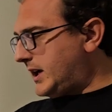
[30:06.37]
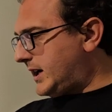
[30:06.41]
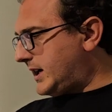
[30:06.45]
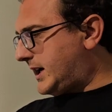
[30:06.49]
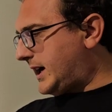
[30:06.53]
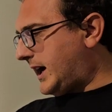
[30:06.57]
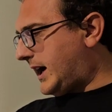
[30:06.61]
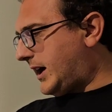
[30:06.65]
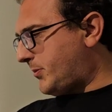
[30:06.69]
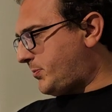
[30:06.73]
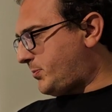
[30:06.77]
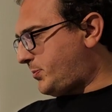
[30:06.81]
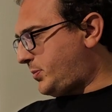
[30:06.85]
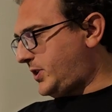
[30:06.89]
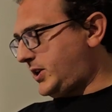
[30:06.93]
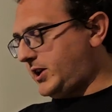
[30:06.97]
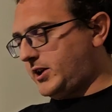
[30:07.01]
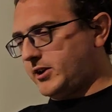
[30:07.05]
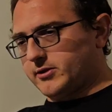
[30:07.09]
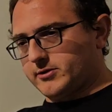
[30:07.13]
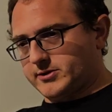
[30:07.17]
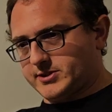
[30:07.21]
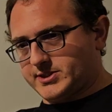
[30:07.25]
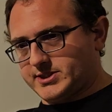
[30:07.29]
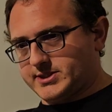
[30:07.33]
got
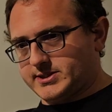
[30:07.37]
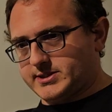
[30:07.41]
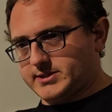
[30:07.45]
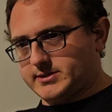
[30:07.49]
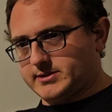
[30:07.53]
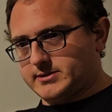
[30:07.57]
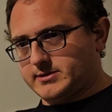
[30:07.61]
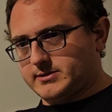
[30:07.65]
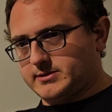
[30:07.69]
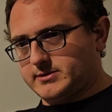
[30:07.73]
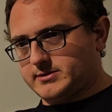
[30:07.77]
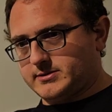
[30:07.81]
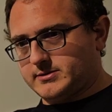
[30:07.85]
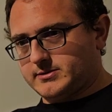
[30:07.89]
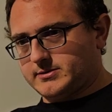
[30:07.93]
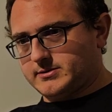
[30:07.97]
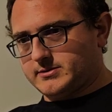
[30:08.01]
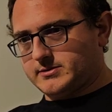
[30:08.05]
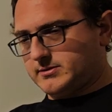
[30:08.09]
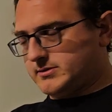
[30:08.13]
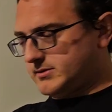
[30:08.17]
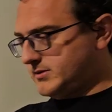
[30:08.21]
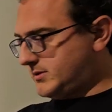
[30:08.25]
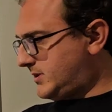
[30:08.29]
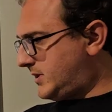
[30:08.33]
pierced.
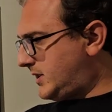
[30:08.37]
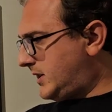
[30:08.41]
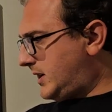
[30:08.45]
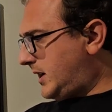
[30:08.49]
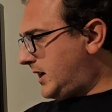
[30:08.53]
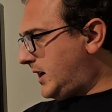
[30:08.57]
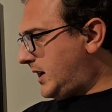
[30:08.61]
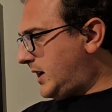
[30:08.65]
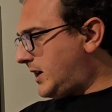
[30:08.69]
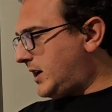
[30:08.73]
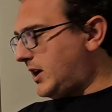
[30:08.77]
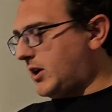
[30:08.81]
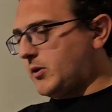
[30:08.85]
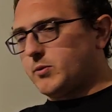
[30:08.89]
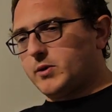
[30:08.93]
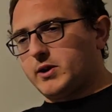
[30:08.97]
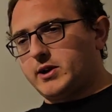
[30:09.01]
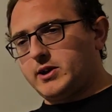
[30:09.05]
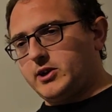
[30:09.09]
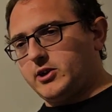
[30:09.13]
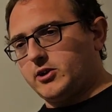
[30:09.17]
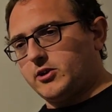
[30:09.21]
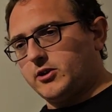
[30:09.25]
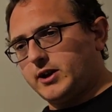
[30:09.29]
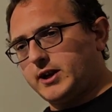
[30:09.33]
Now,
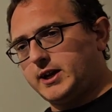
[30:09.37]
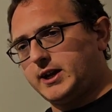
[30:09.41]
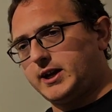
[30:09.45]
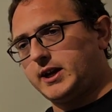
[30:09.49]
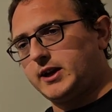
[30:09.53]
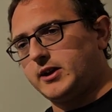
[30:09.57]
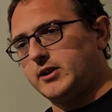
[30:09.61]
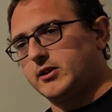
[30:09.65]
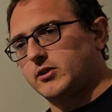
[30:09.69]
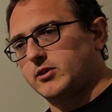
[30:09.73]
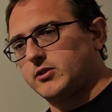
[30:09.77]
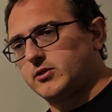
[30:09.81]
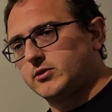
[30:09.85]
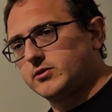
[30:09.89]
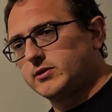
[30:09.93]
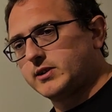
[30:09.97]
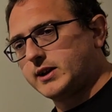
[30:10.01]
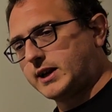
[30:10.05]
when your heel,